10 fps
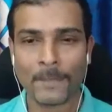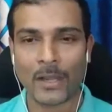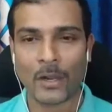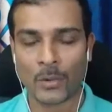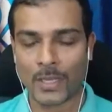
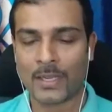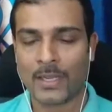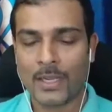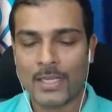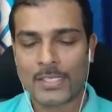Okay,
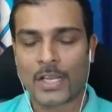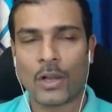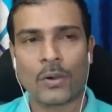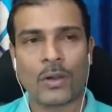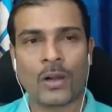
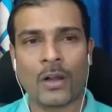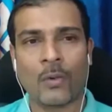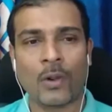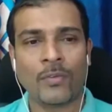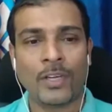so
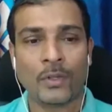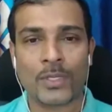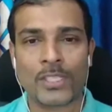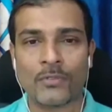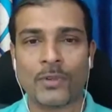what we do
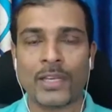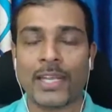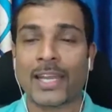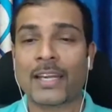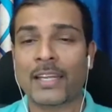is that we
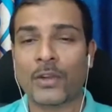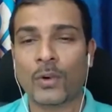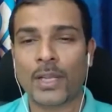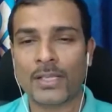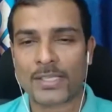directly
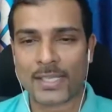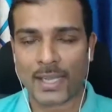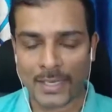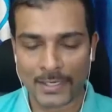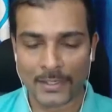go
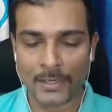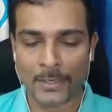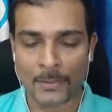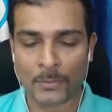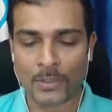inside
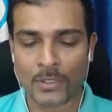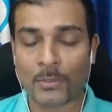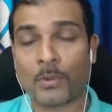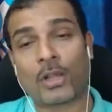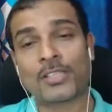
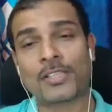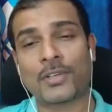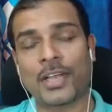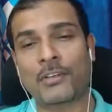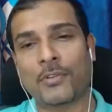the process
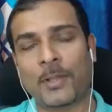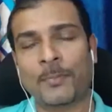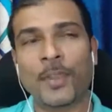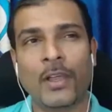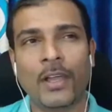right away.
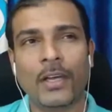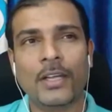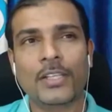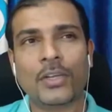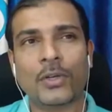
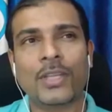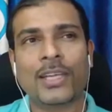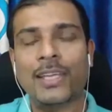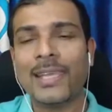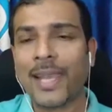So the
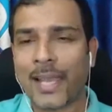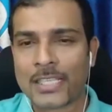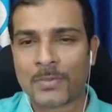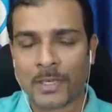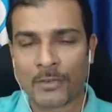key
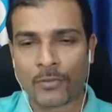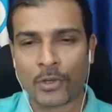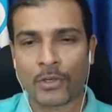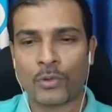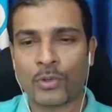aspect for
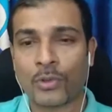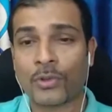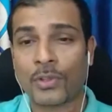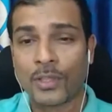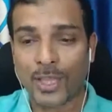you to
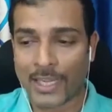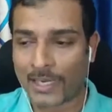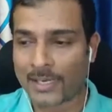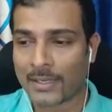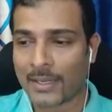
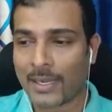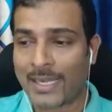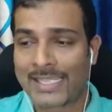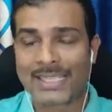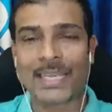create
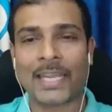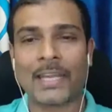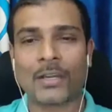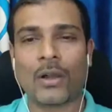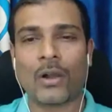a
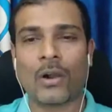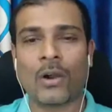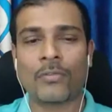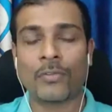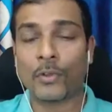state
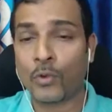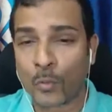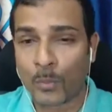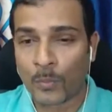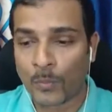of
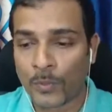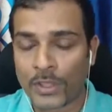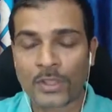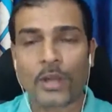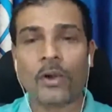you
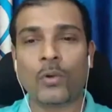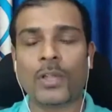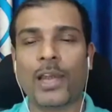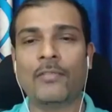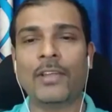without
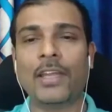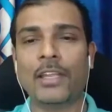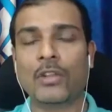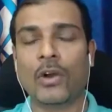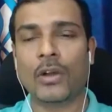having any
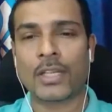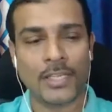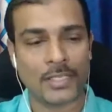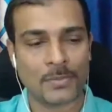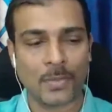thought
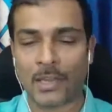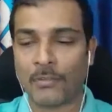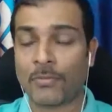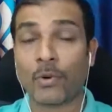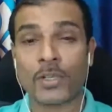is by
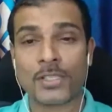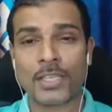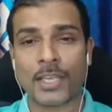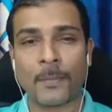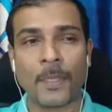
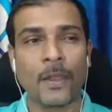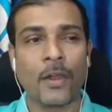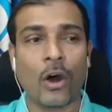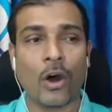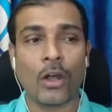focusing
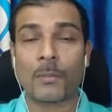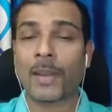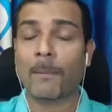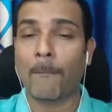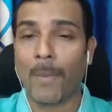or
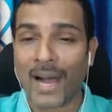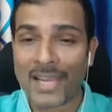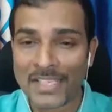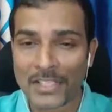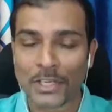by
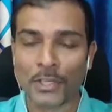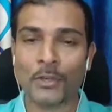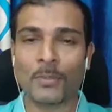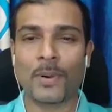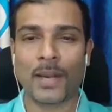mastering your
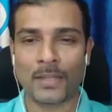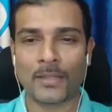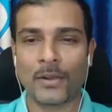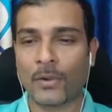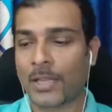breath.
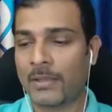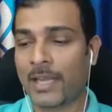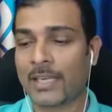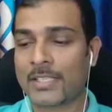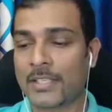Okay,
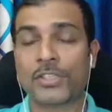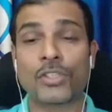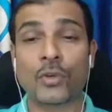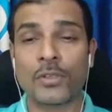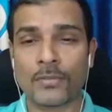that's your
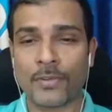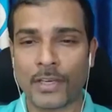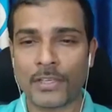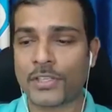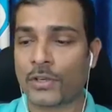source of
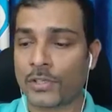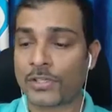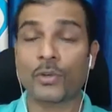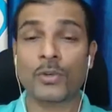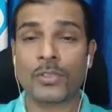energy or the
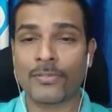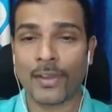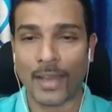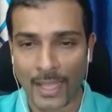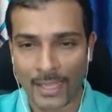source of
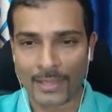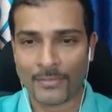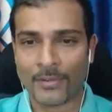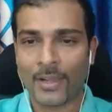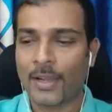life.